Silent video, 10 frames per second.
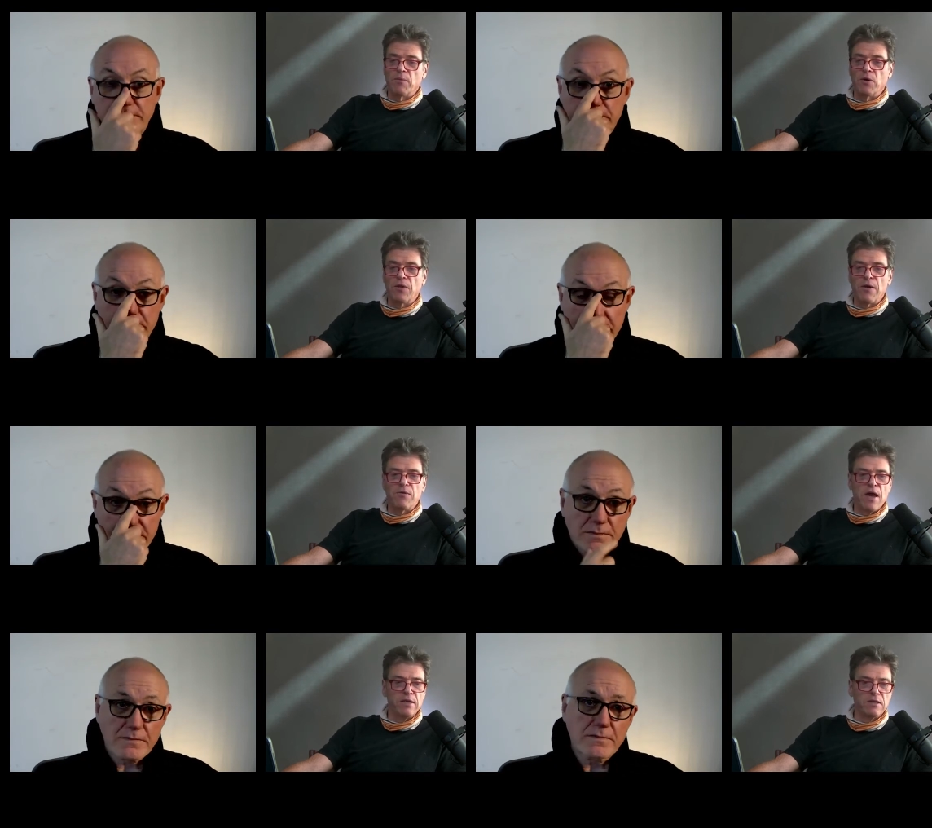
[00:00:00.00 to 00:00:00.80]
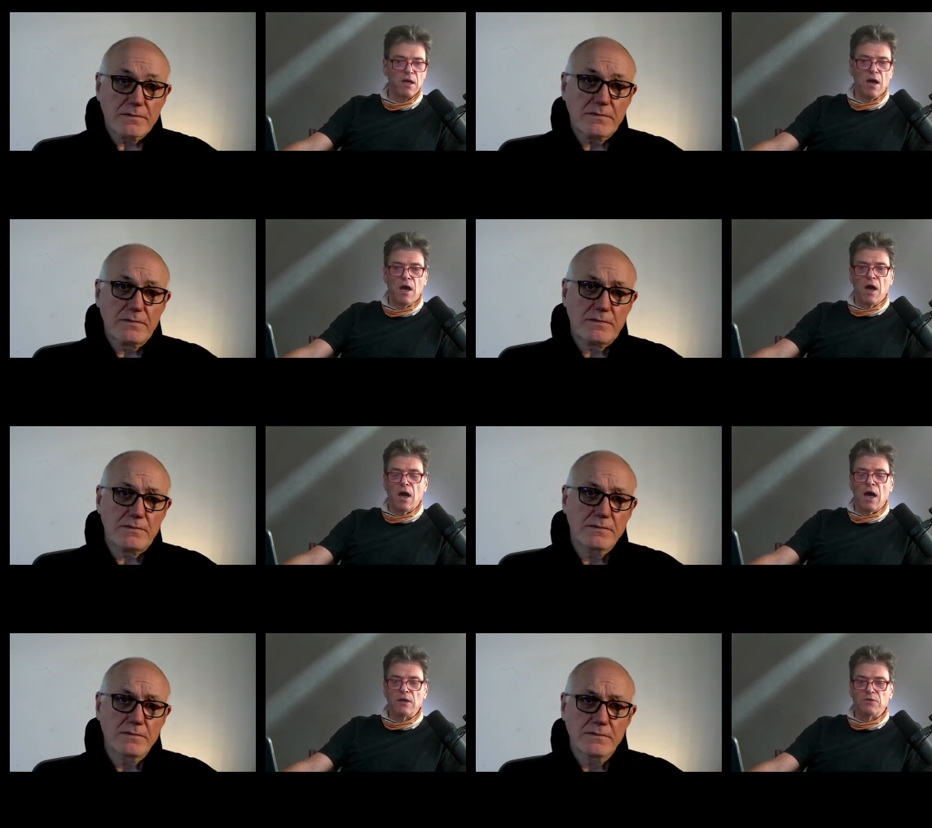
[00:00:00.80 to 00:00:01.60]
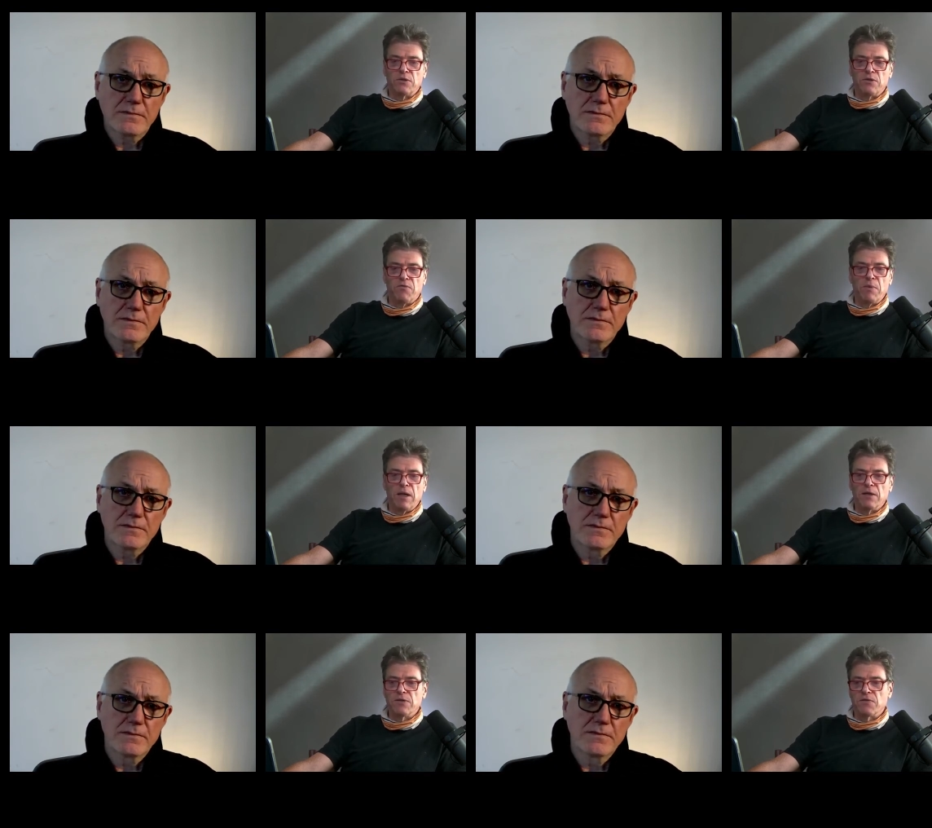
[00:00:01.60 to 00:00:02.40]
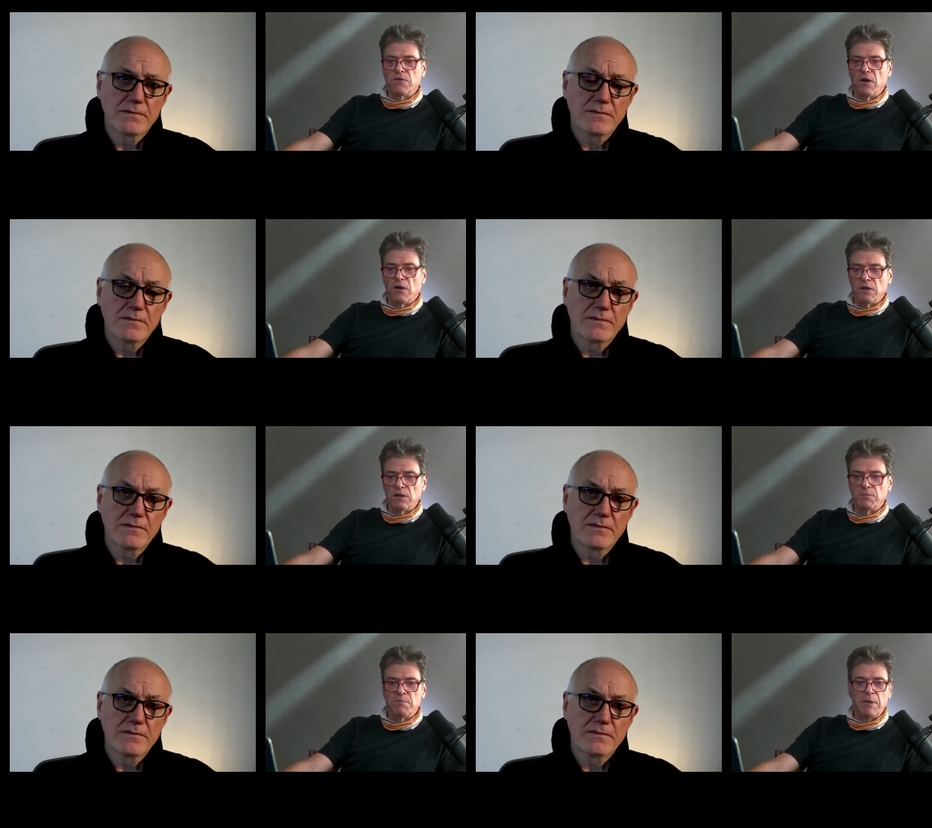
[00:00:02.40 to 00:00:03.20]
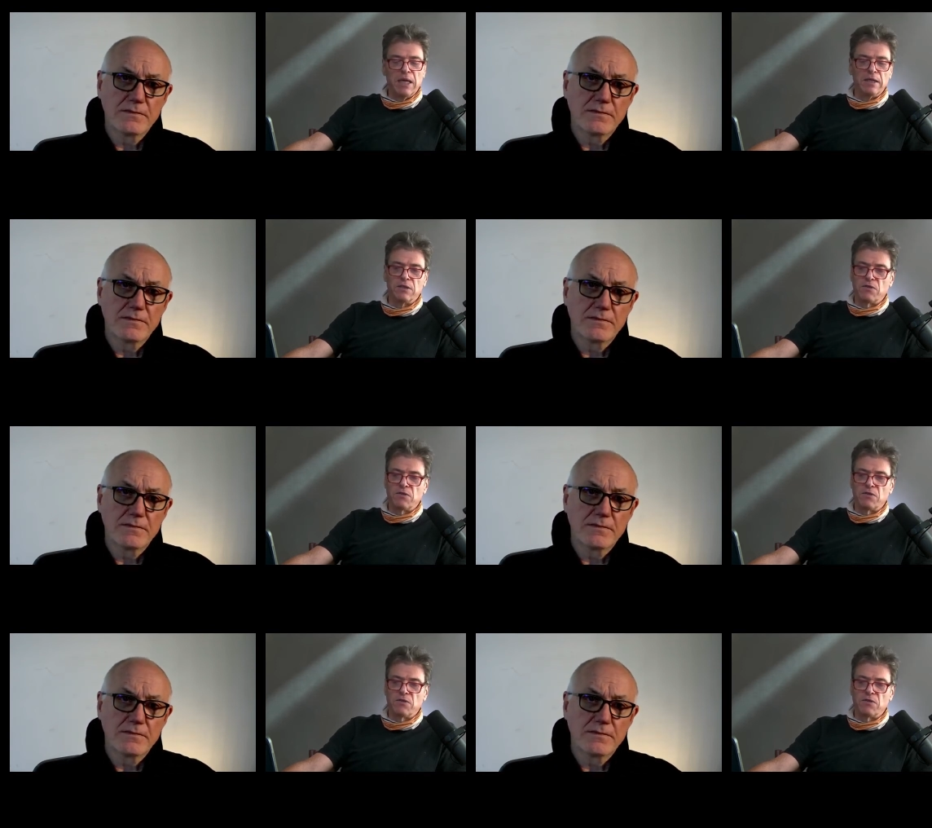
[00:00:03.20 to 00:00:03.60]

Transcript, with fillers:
Speaker 1: They raised hundreds of millions of dollars, billions of